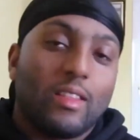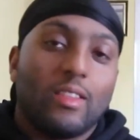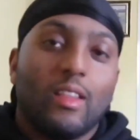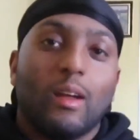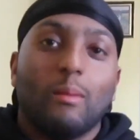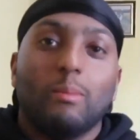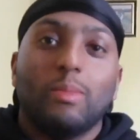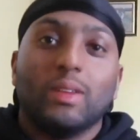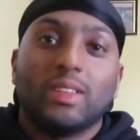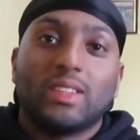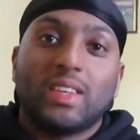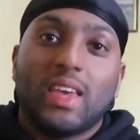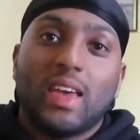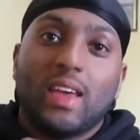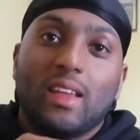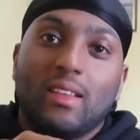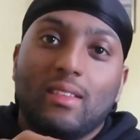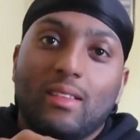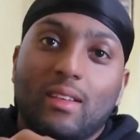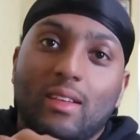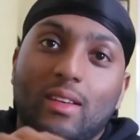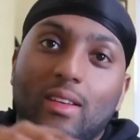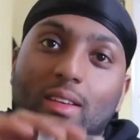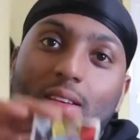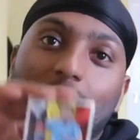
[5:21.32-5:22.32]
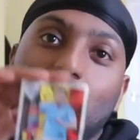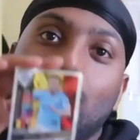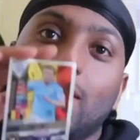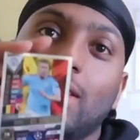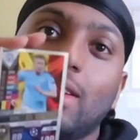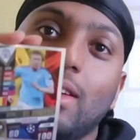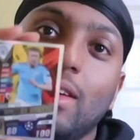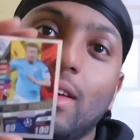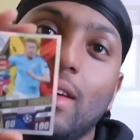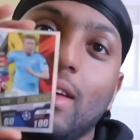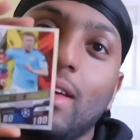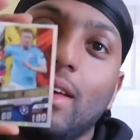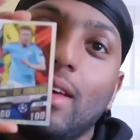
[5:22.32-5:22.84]
Number 10,
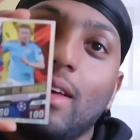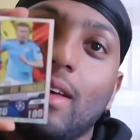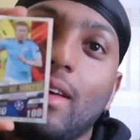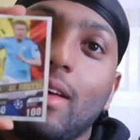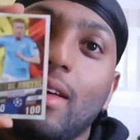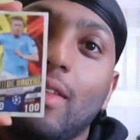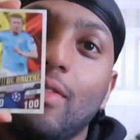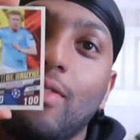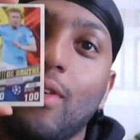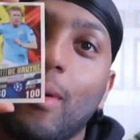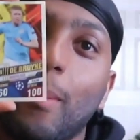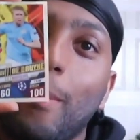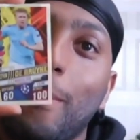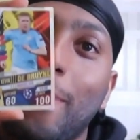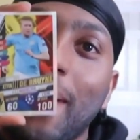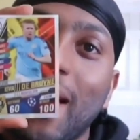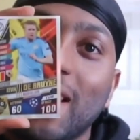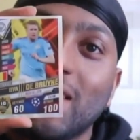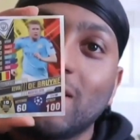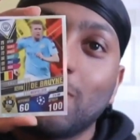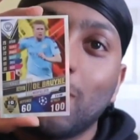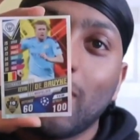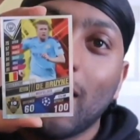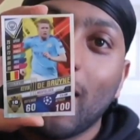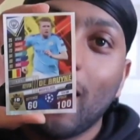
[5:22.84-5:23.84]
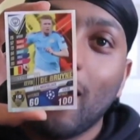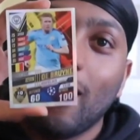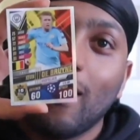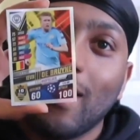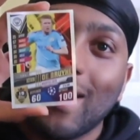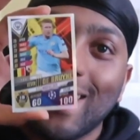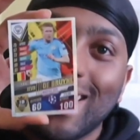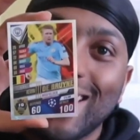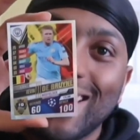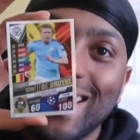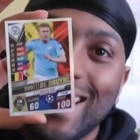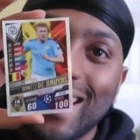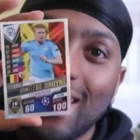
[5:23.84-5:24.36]
the best player
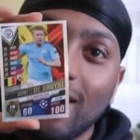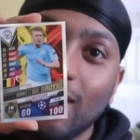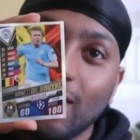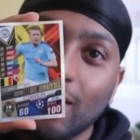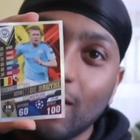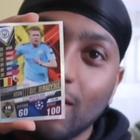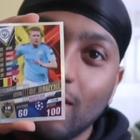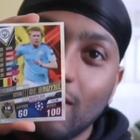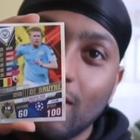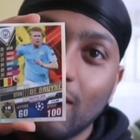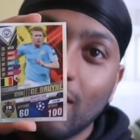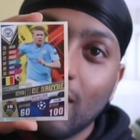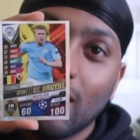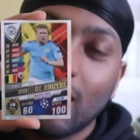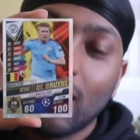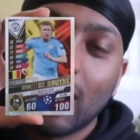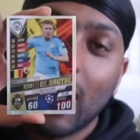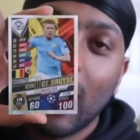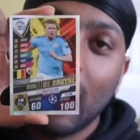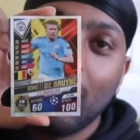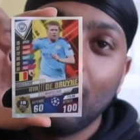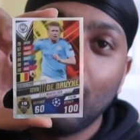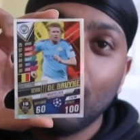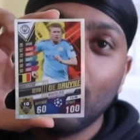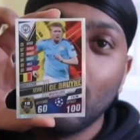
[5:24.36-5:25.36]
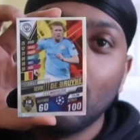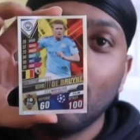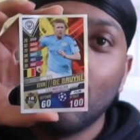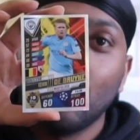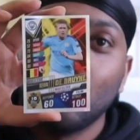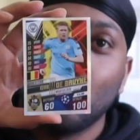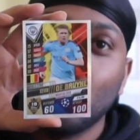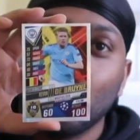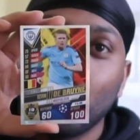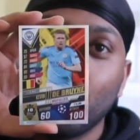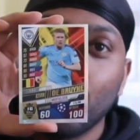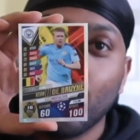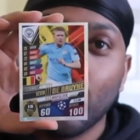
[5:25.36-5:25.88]
in England, Kevin
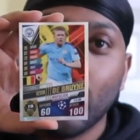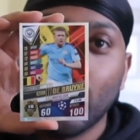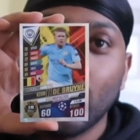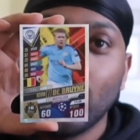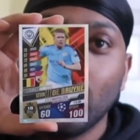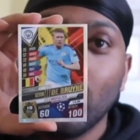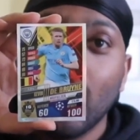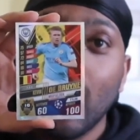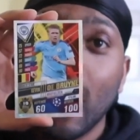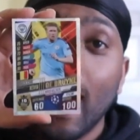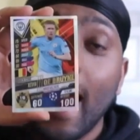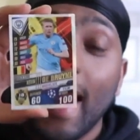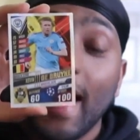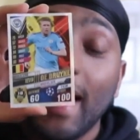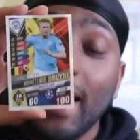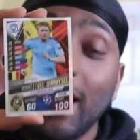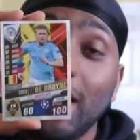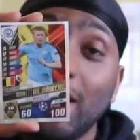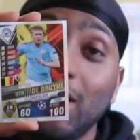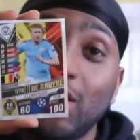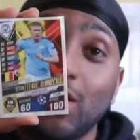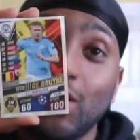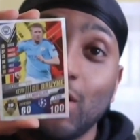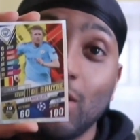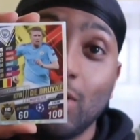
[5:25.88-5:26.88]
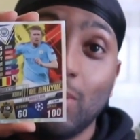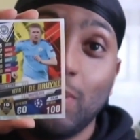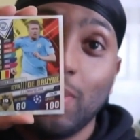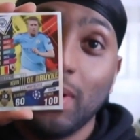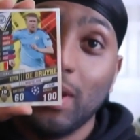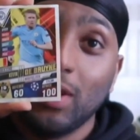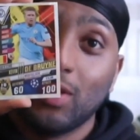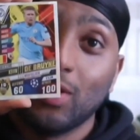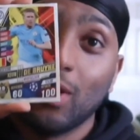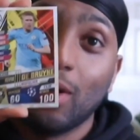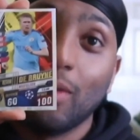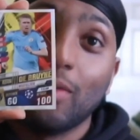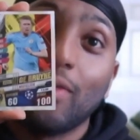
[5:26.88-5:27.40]
De Bruyne. He should
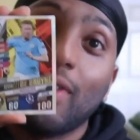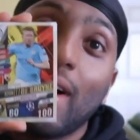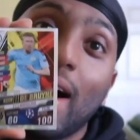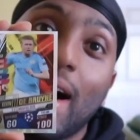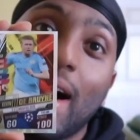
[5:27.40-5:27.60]
be top